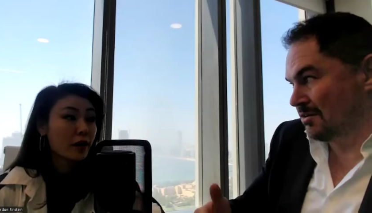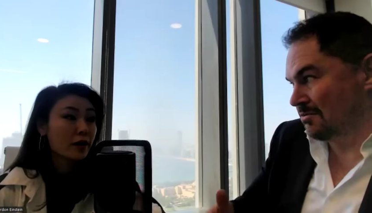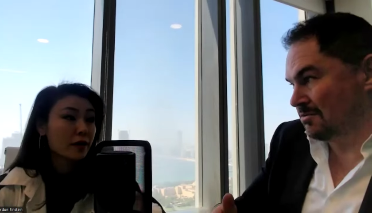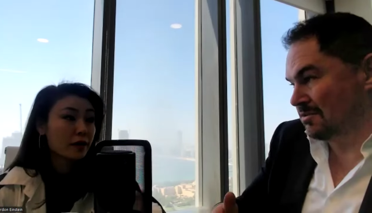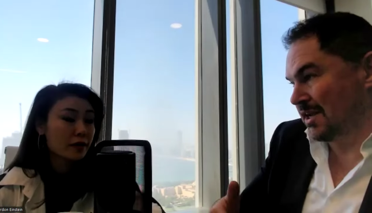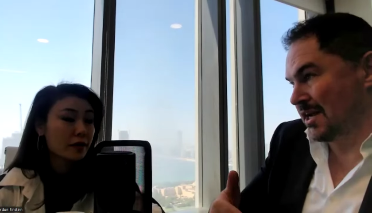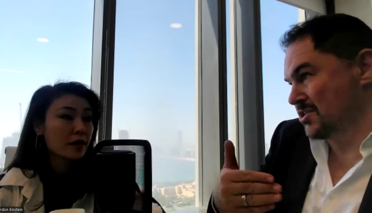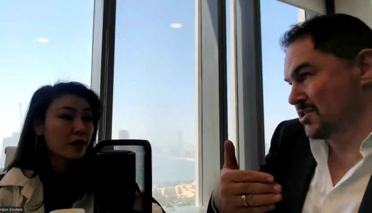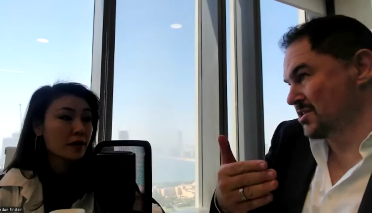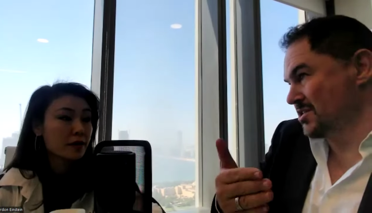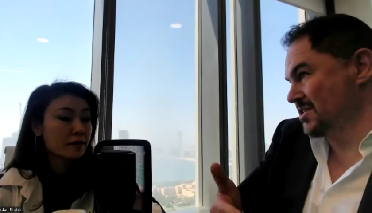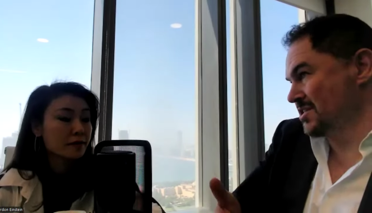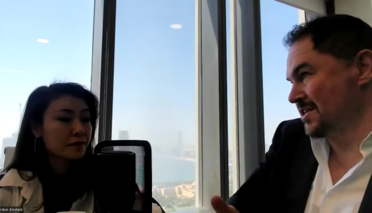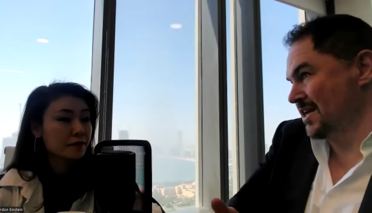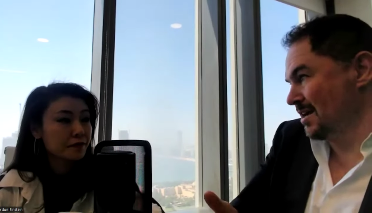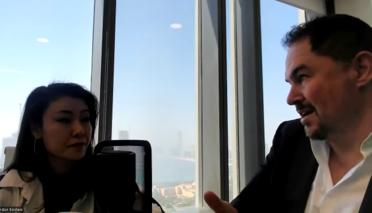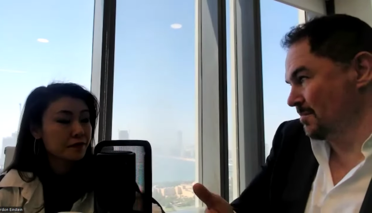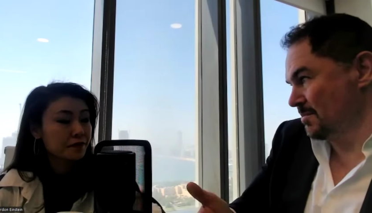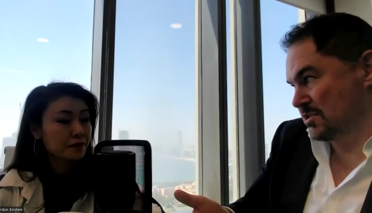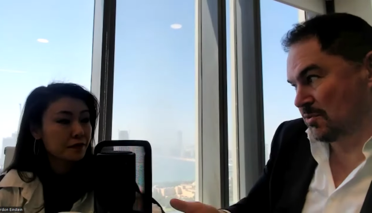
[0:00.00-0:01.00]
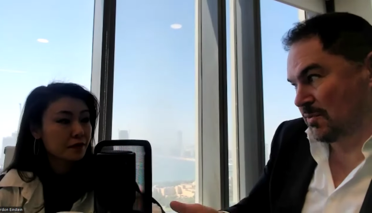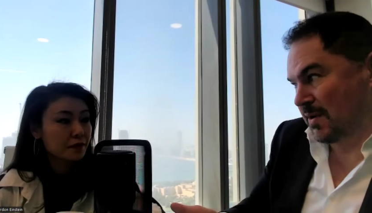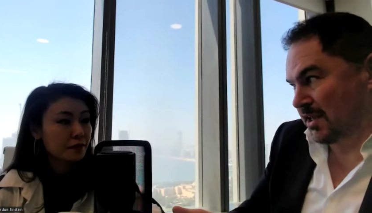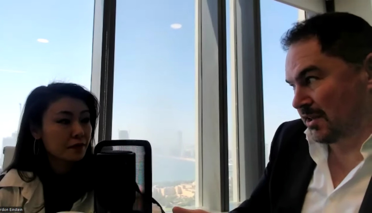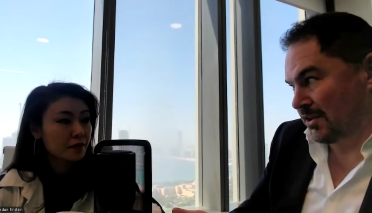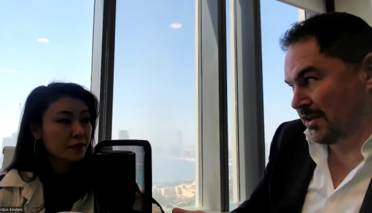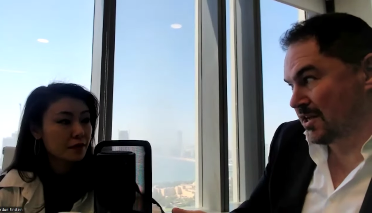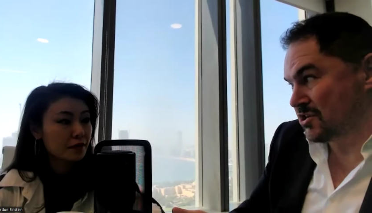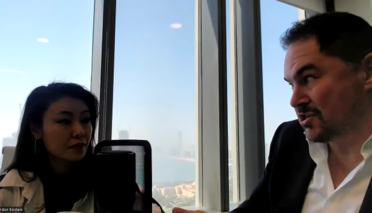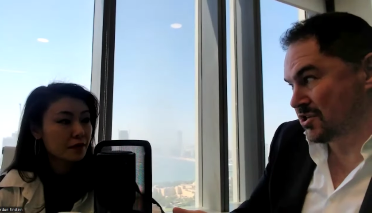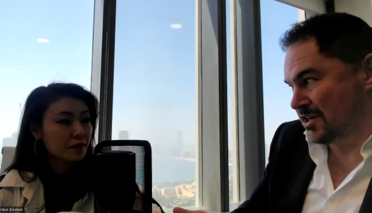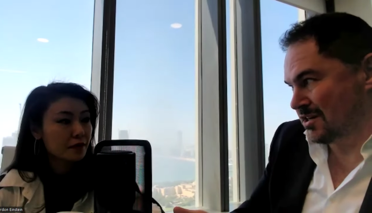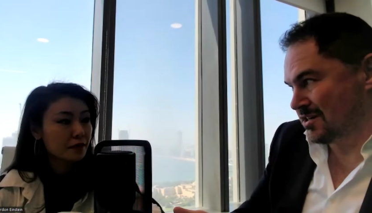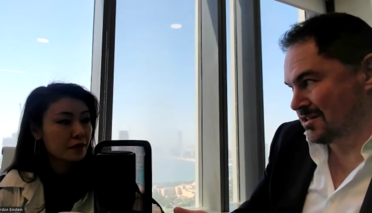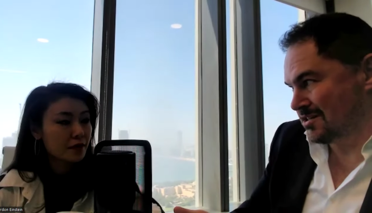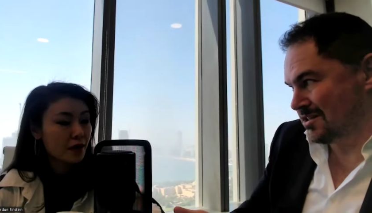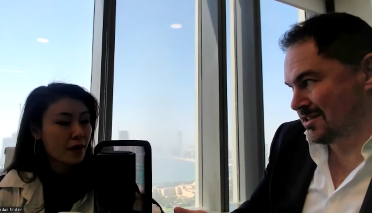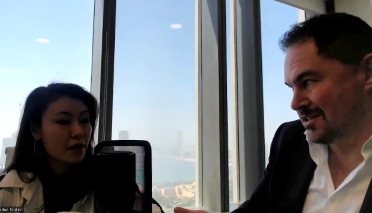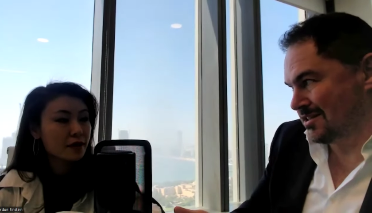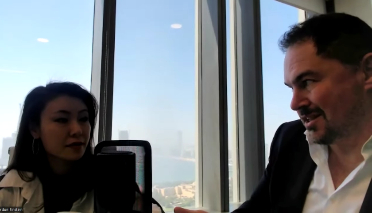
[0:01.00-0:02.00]
Speaker 1: You know, not yeah. just to tech, but to regulation.
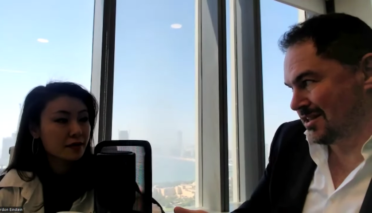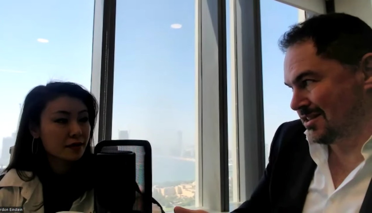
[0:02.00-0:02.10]
So yeah.